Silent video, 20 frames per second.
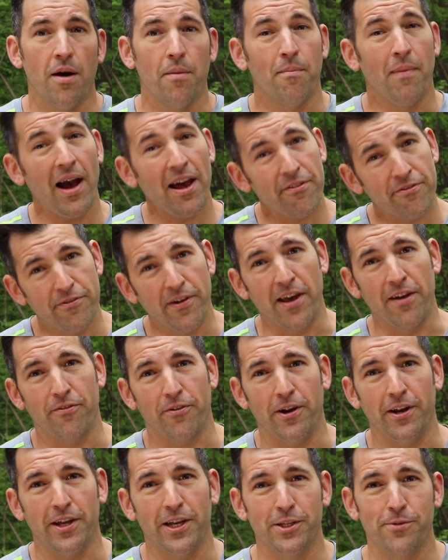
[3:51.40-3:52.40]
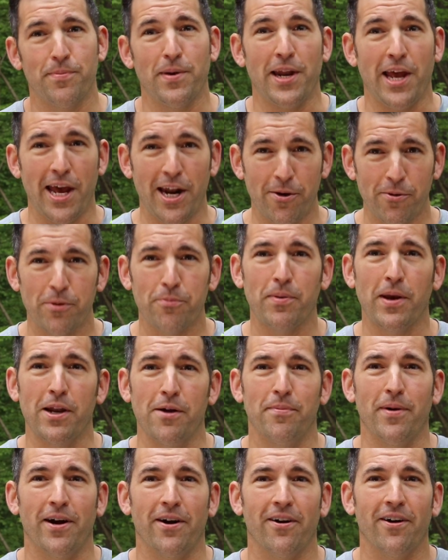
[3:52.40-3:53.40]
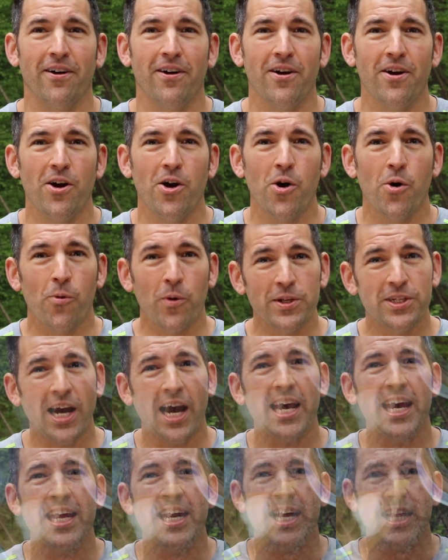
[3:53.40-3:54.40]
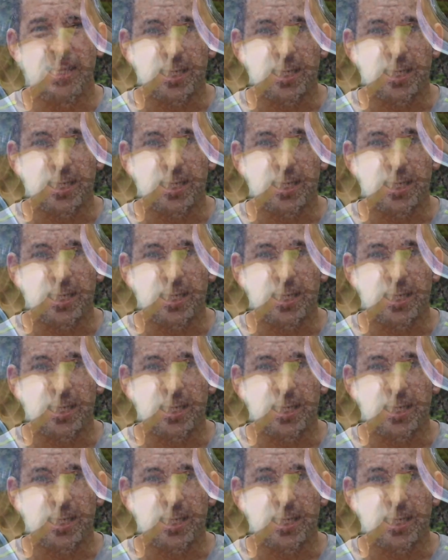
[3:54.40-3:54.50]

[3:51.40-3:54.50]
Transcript: My favorite is banana with peanut butter, which I eat at